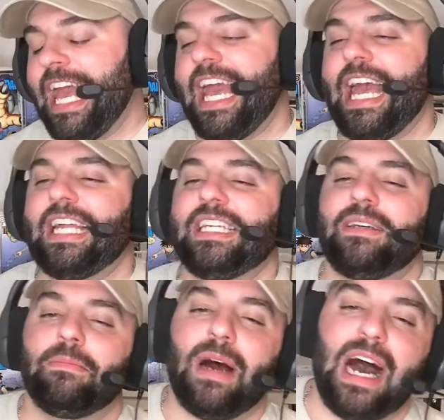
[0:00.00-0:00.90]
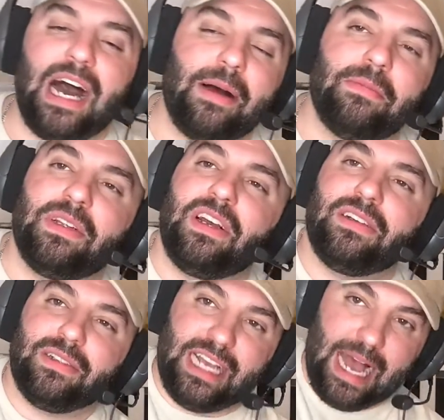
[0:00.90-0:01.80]
And mom
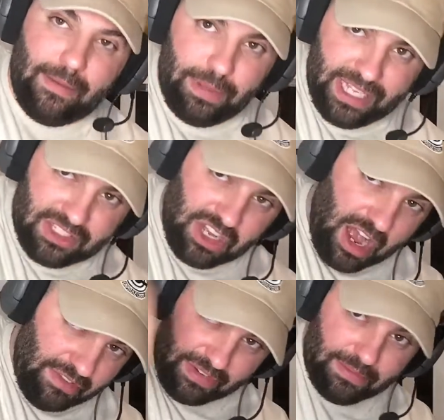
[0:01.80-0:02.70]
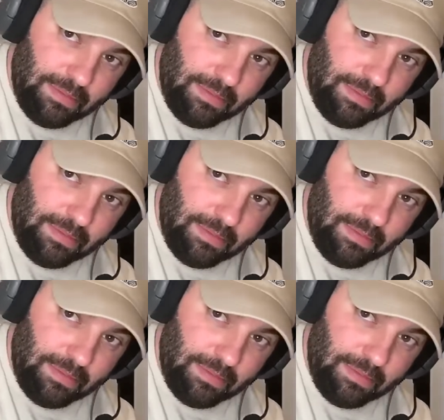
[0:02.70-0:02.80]
got pissed off